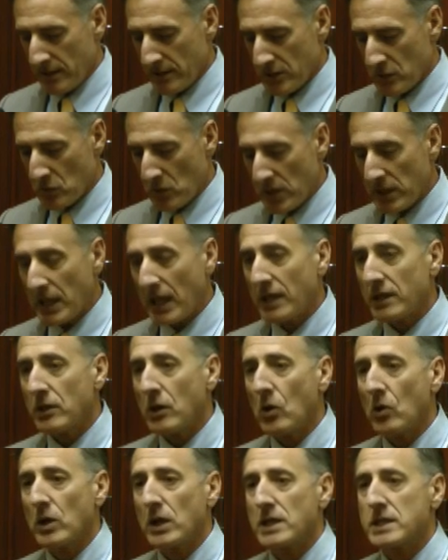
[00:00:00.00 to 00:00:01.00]
So on that
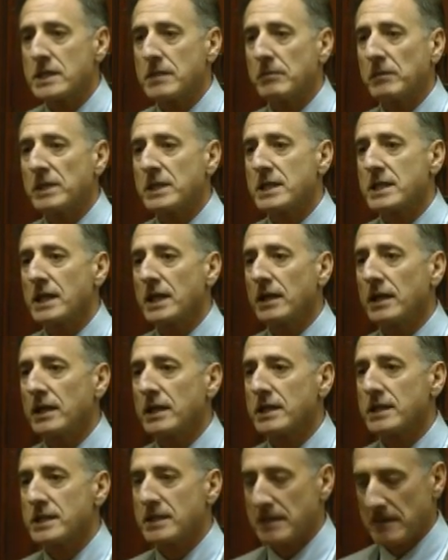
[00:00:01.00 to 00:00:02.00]
note, I simply say
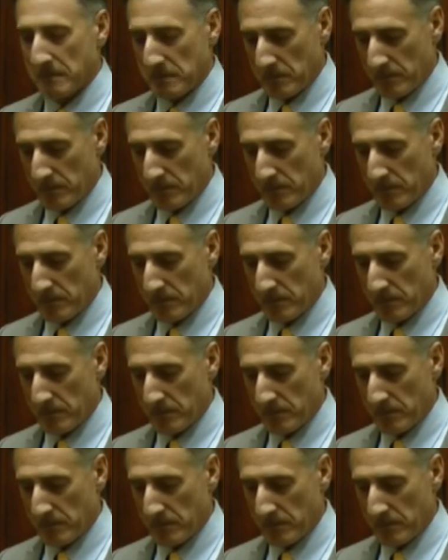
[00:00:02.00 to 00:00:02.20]
this.